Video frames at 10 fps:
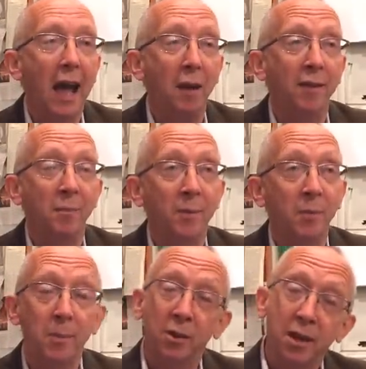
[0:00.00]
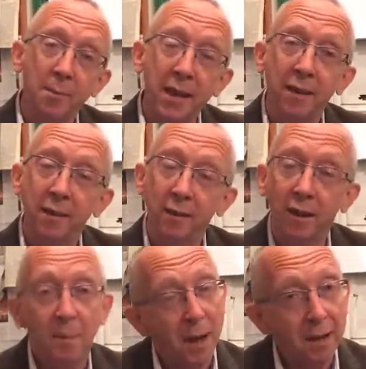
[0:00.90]
And sometimes people come in,
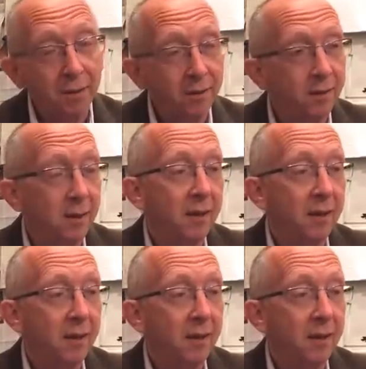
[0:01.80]
come out.